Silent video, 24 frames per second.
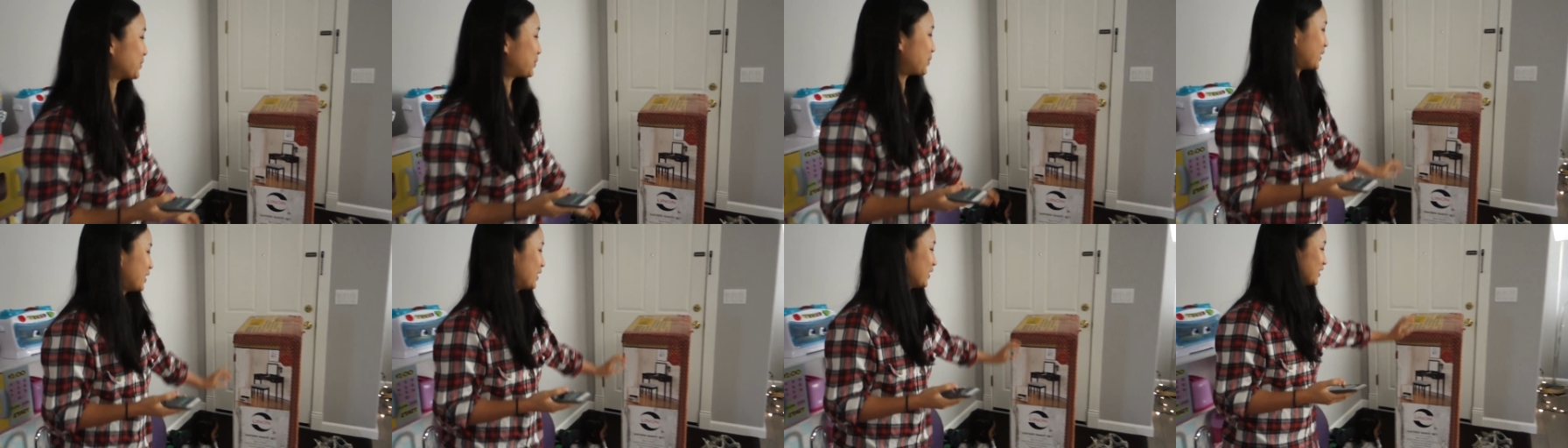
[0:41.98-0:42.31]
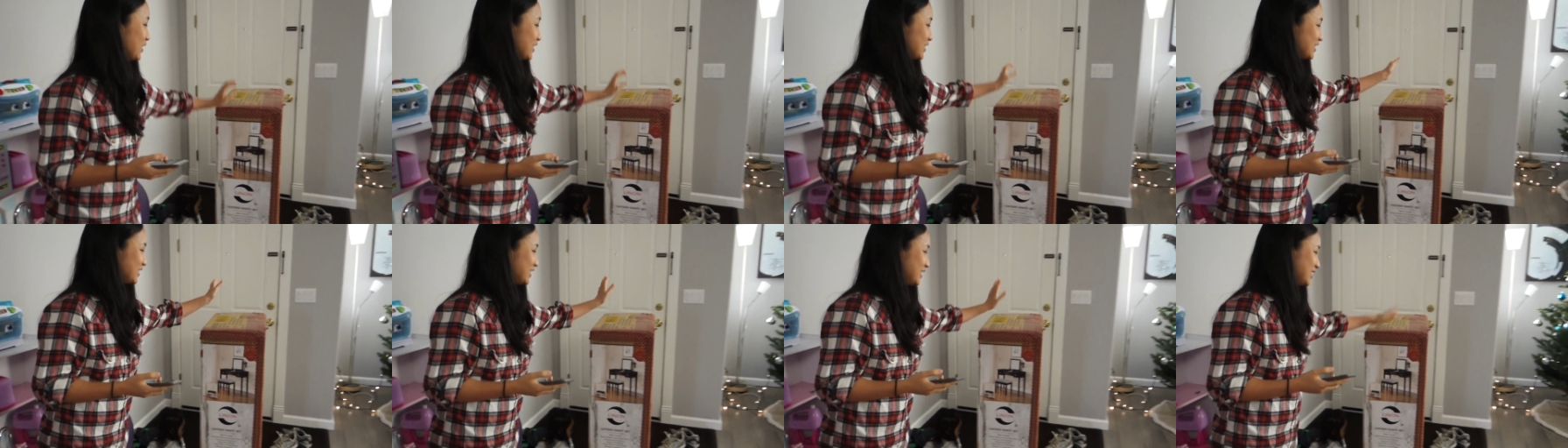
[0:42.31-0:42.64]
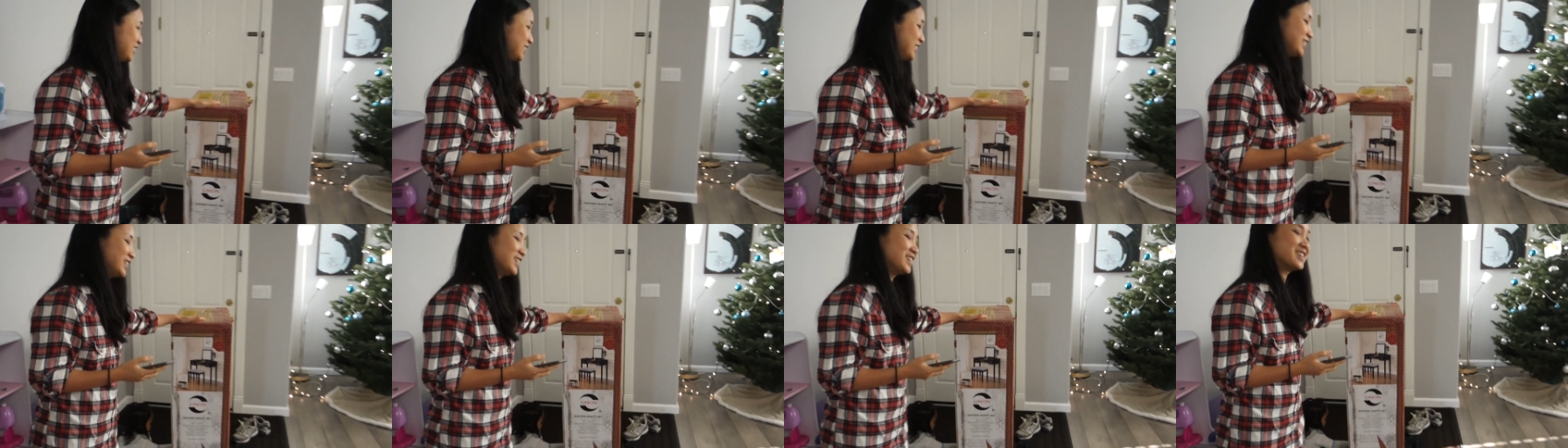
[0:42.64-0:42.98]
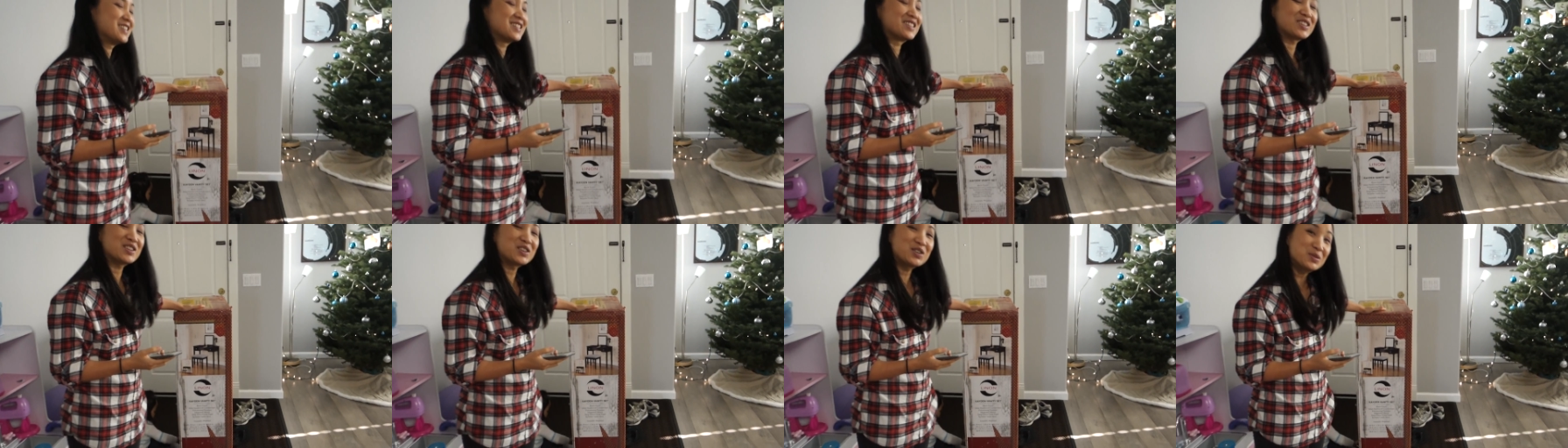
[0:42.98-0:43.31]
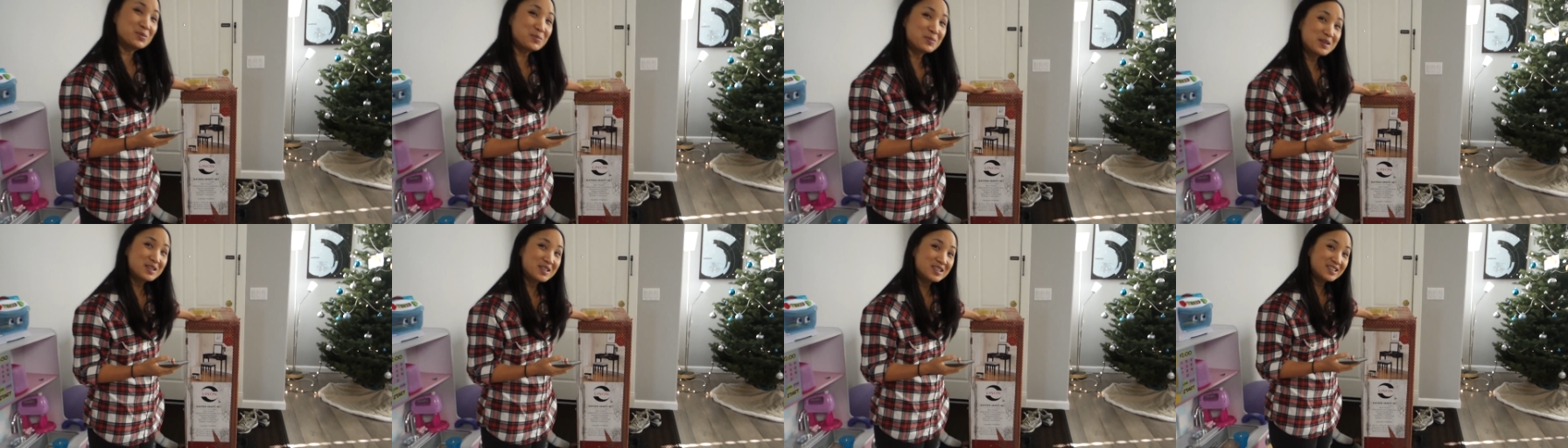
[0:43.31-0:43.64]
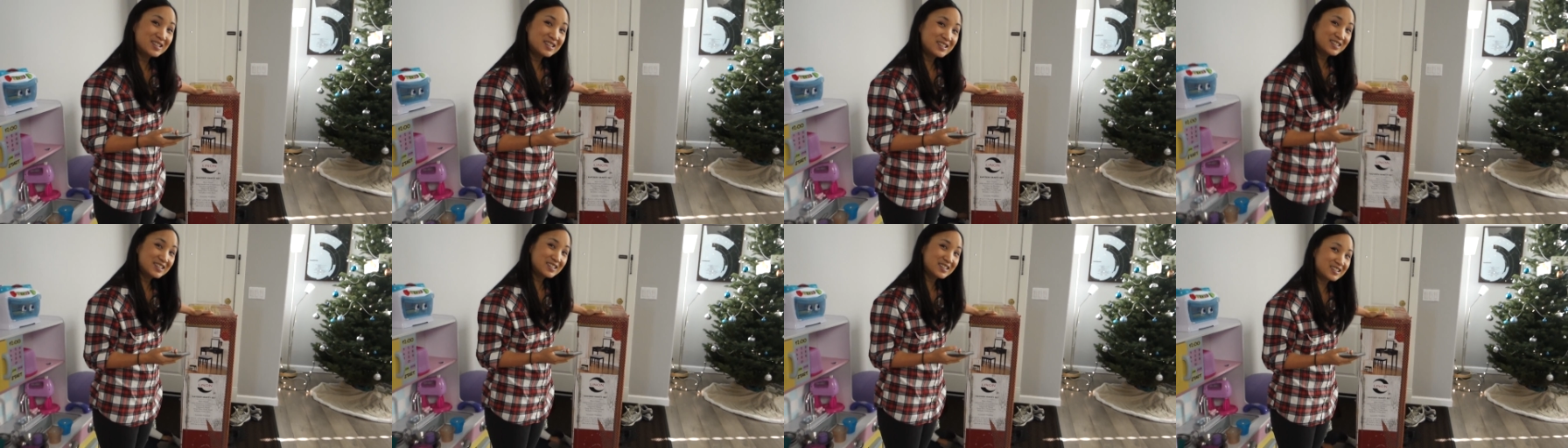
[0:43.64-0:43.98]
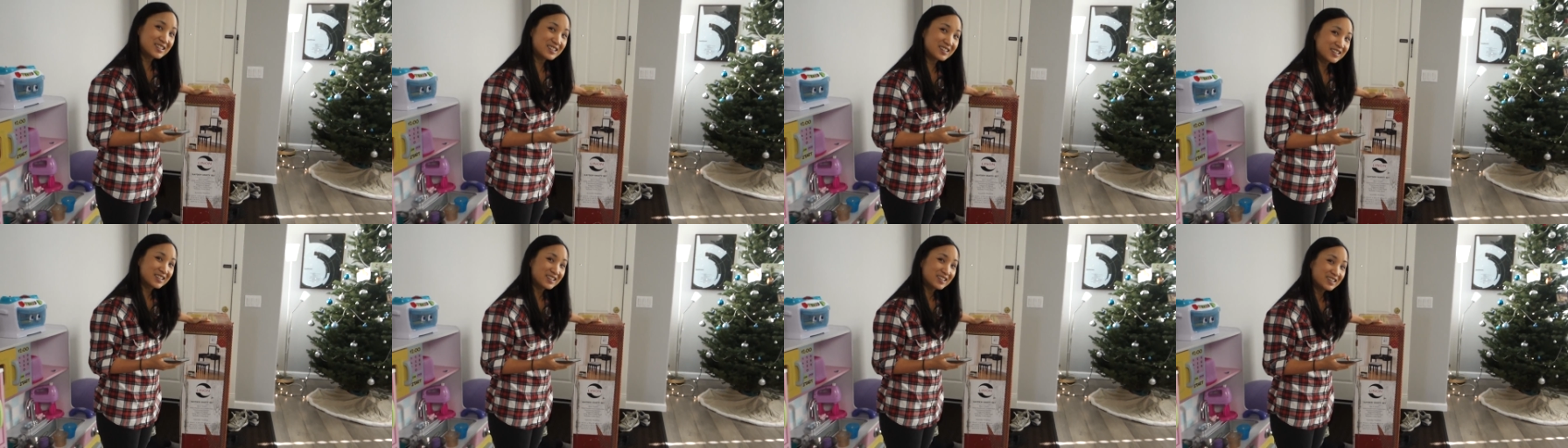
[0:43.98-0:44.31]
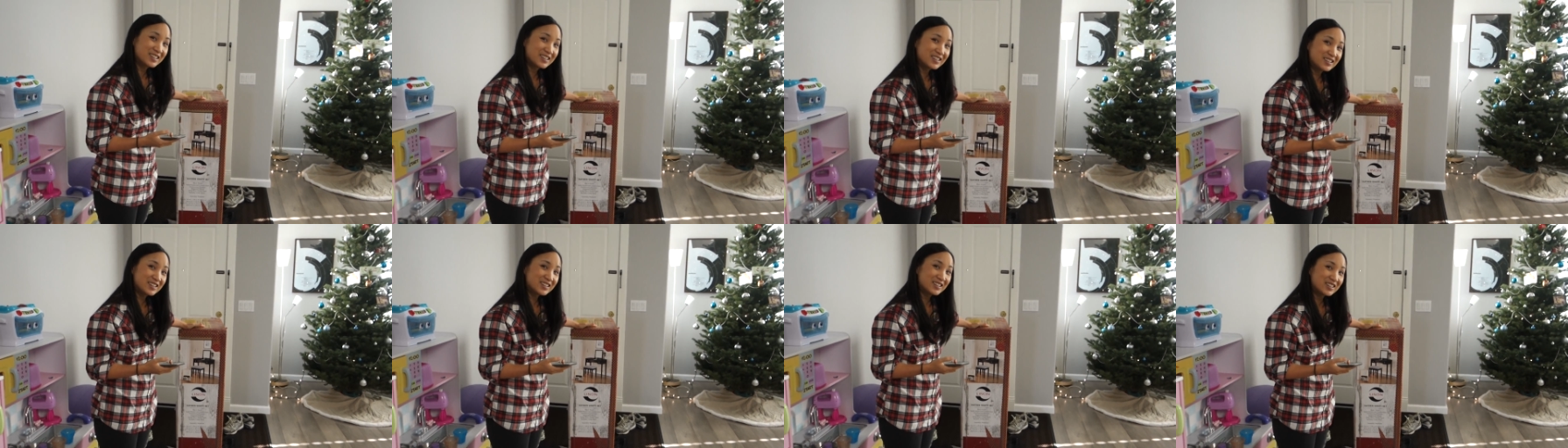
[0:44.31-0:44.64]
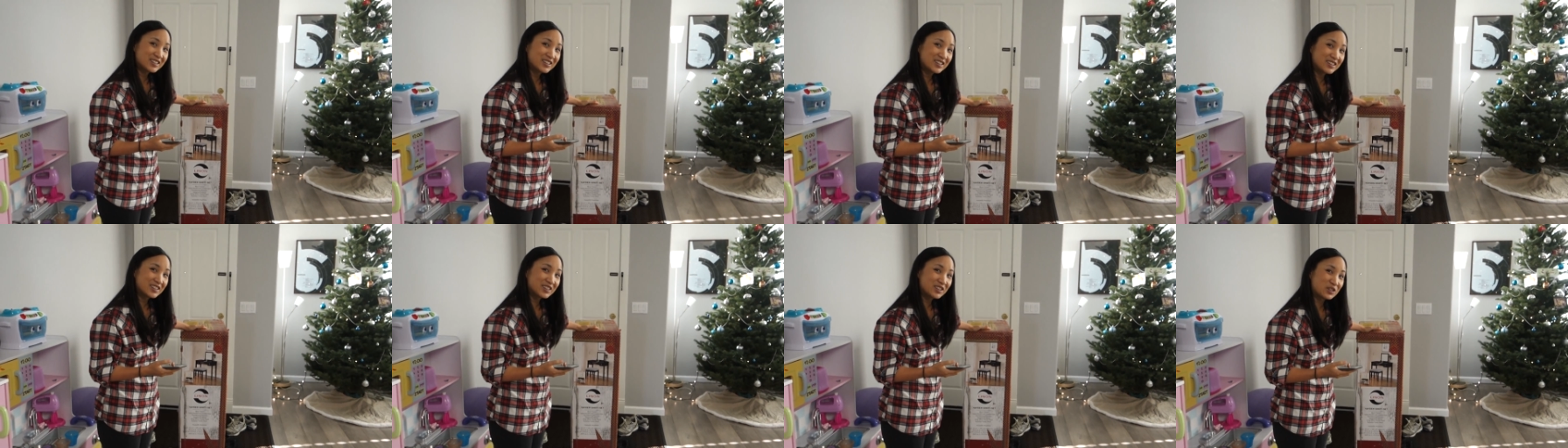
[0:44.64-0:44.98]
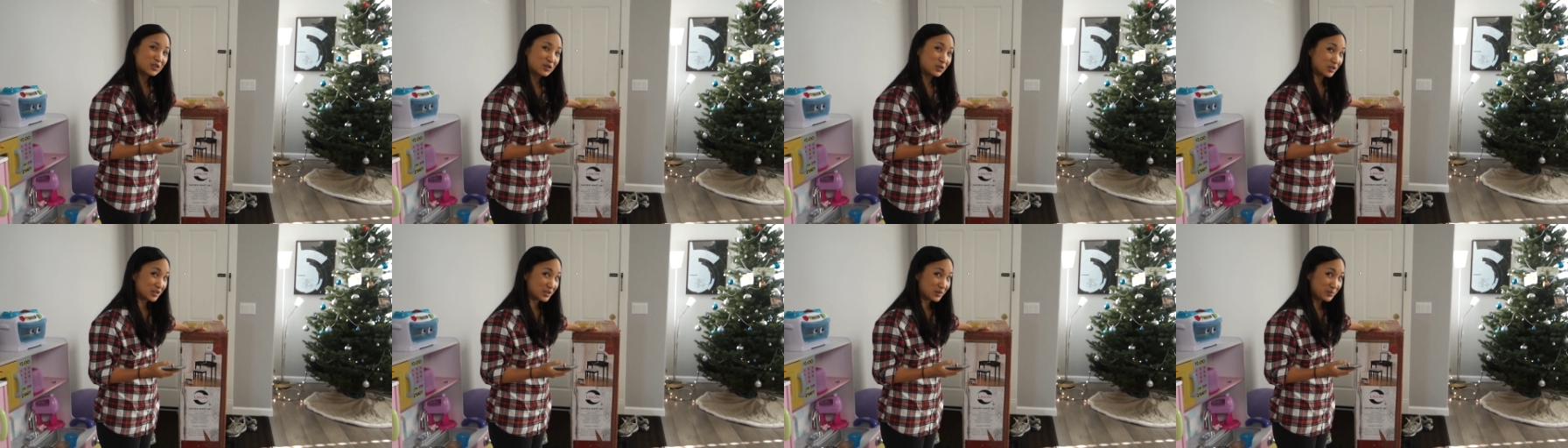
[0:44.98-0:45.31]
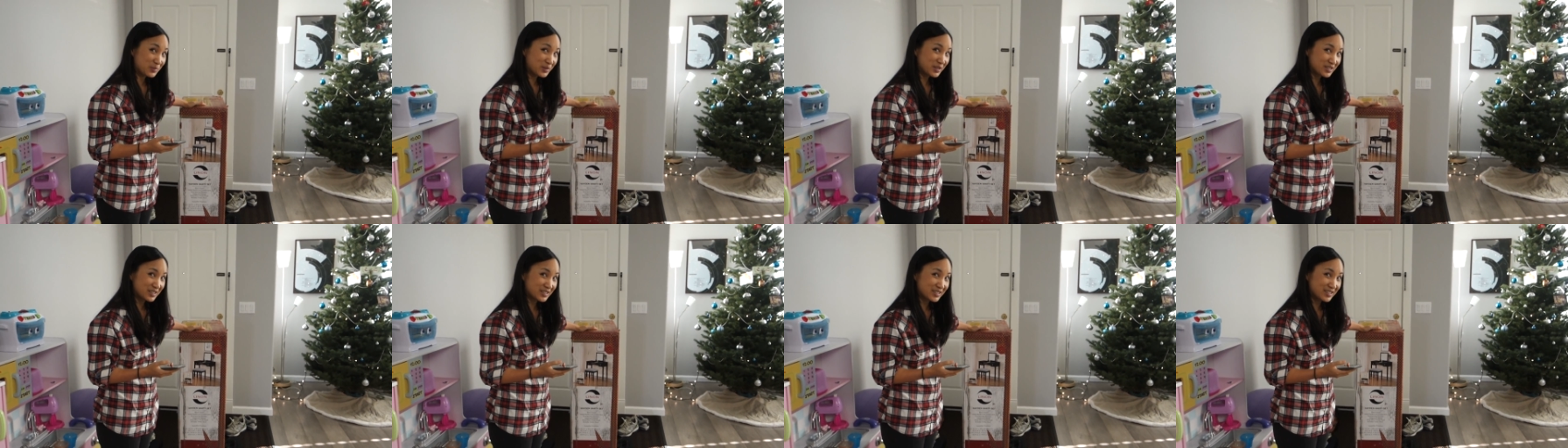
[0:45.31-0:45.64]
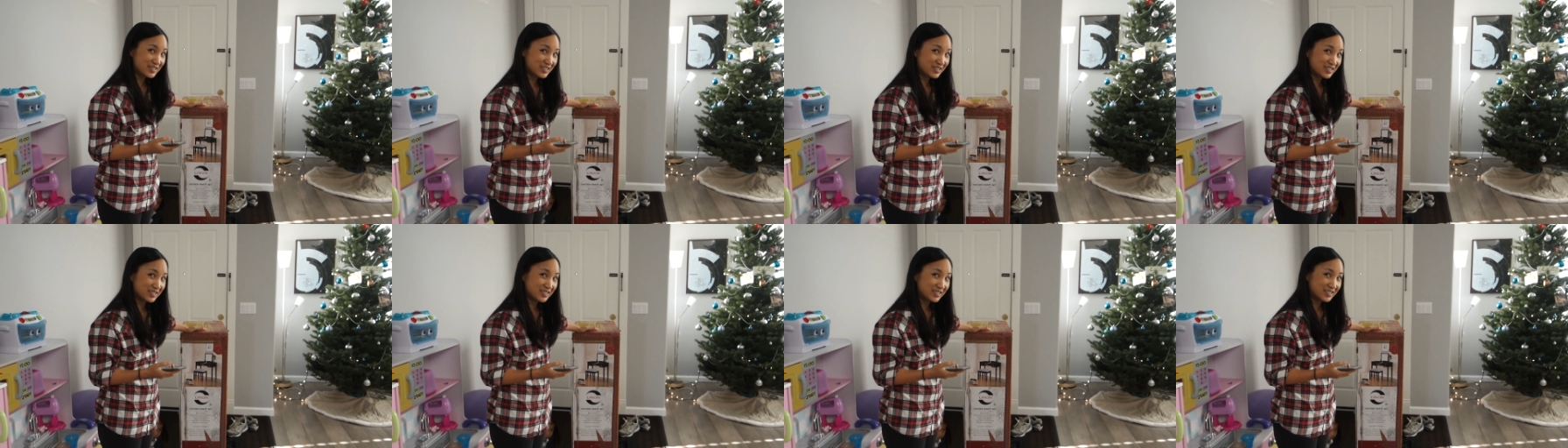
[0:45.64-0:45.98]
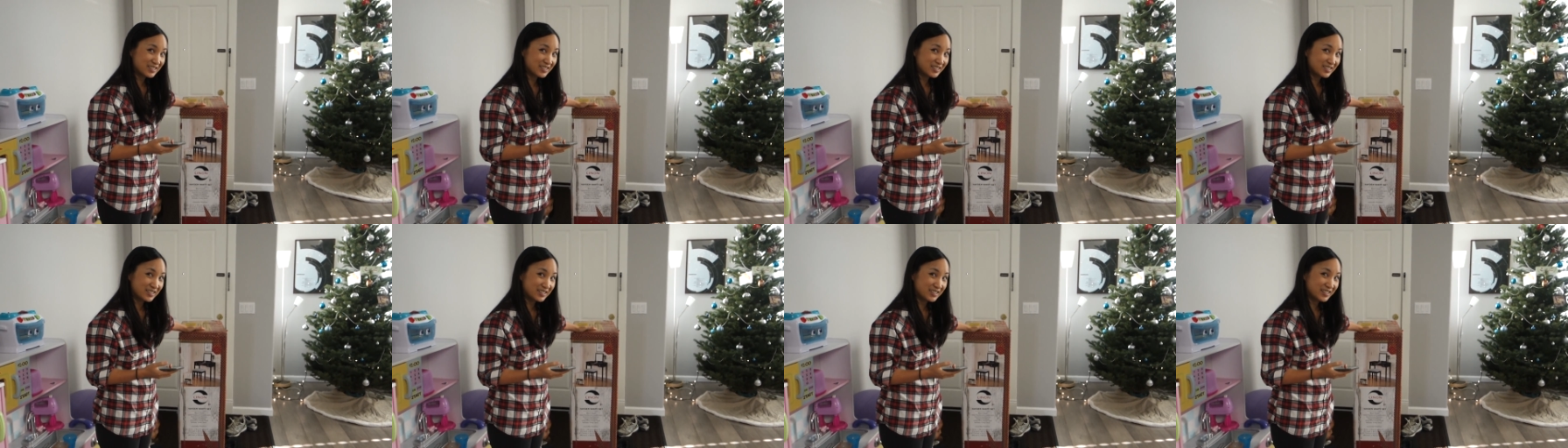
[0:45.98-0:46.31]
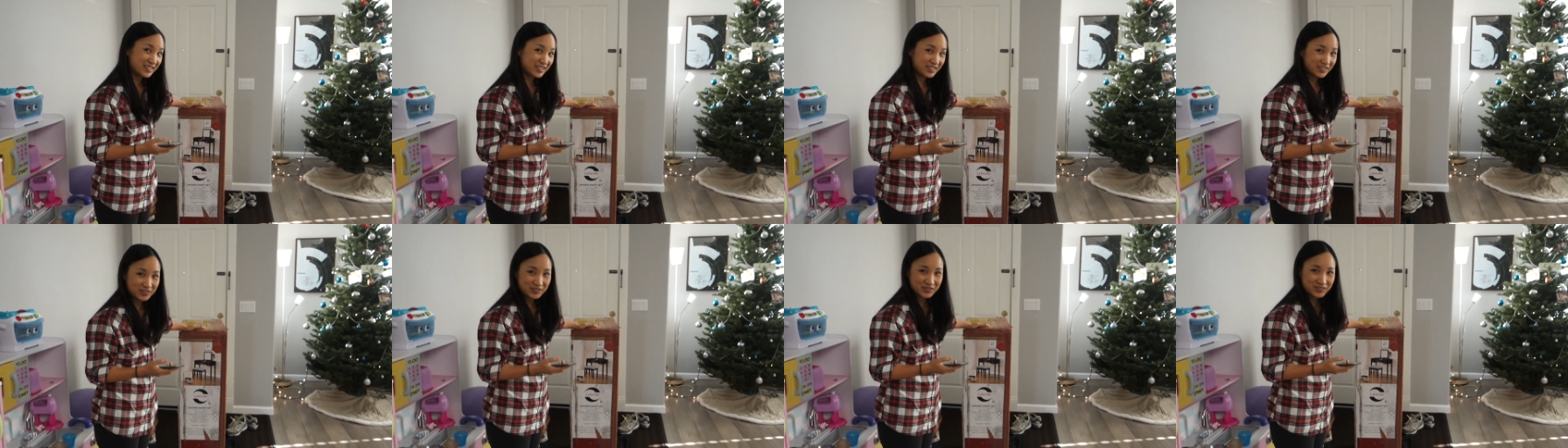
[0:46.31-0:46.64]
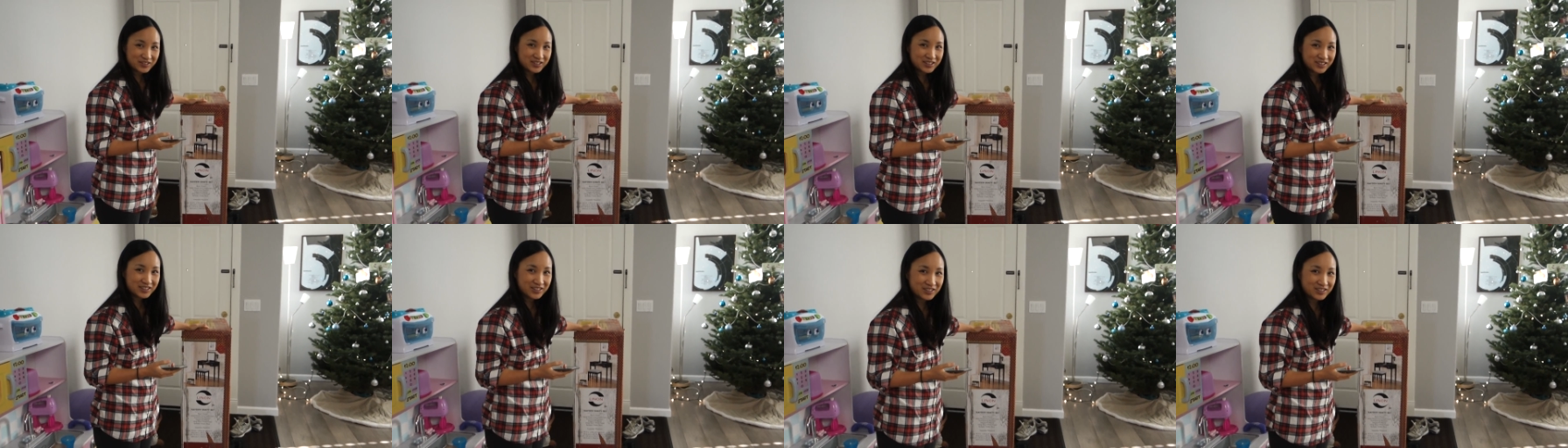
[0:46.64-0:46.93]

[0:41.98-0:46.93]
apparently is Herman's Christmas gift.